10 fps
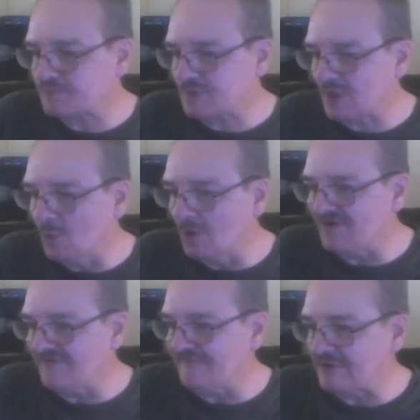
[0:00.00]
One of
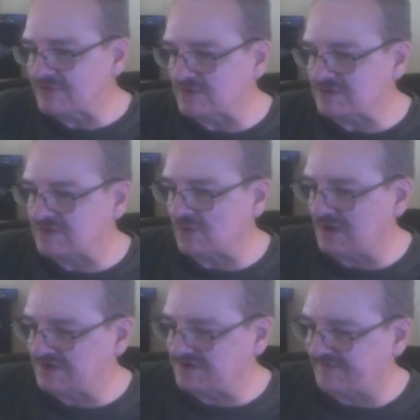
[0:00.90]
the first ones
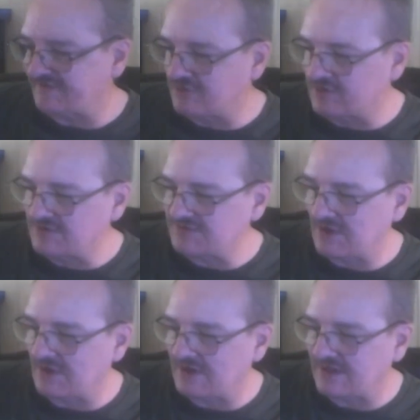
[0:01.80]
was a few years ago,
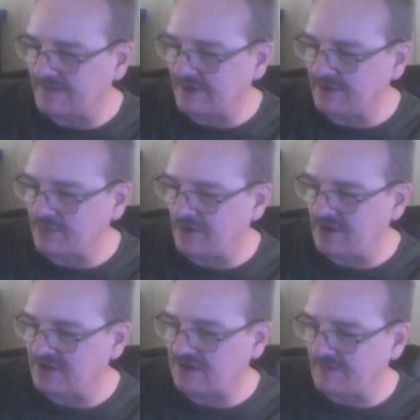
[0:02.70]
I came out with a
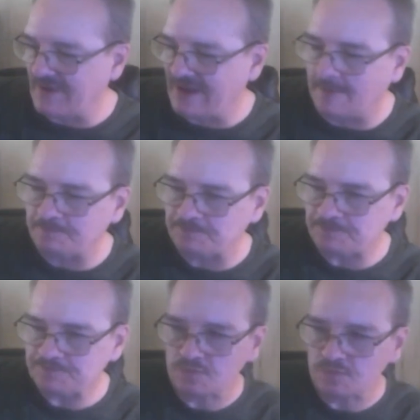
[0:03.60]
product about
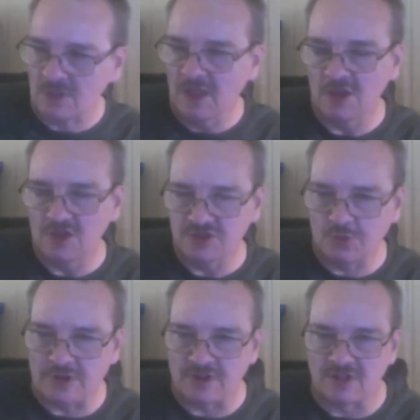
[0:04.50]

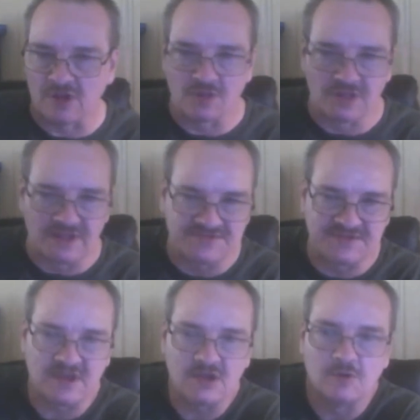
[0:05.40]
doing local
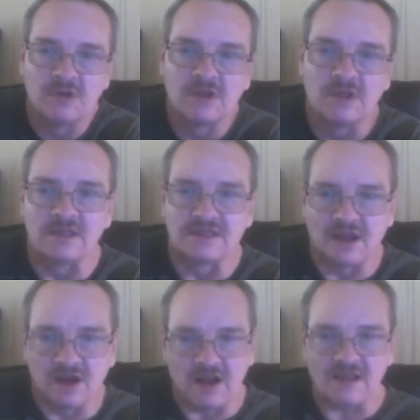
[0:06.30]
SEO. Now,
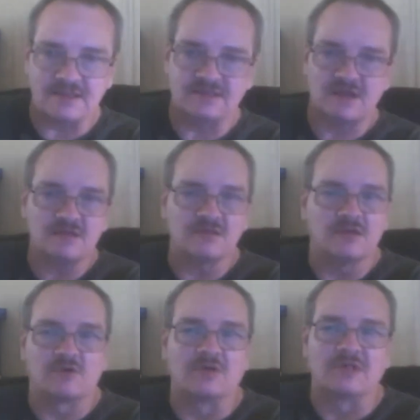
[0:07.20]
I had done
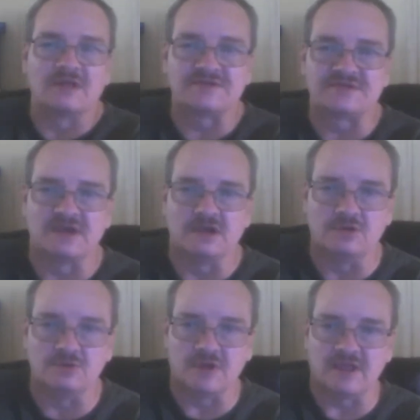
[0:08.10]
local
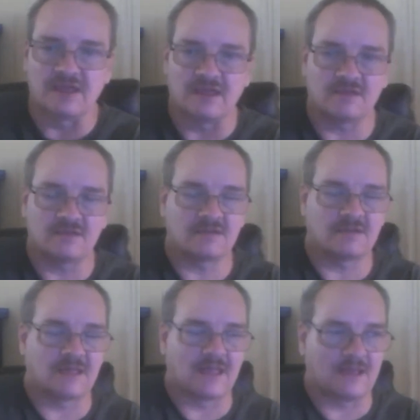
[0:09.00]
SEO, and
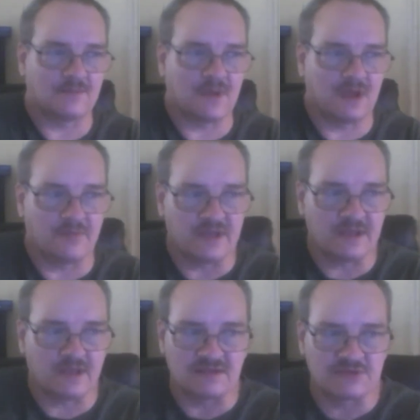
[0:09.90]
at my peak,
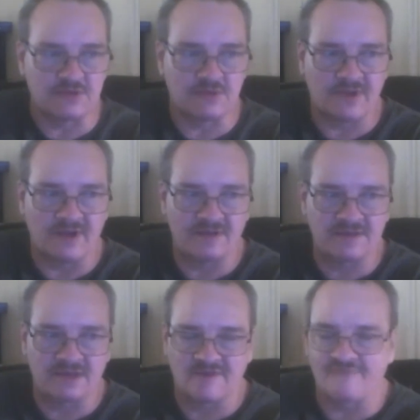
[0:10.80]
I was doing about
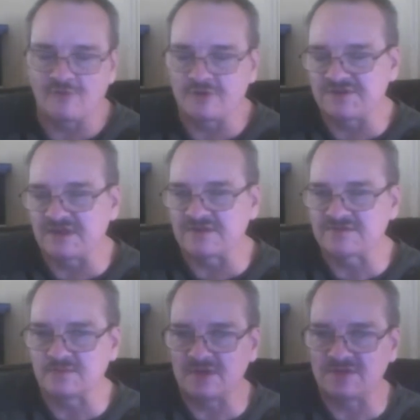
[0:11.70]
40,000 a
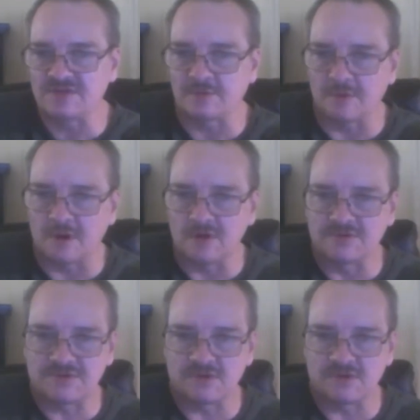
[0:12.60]
month in gross.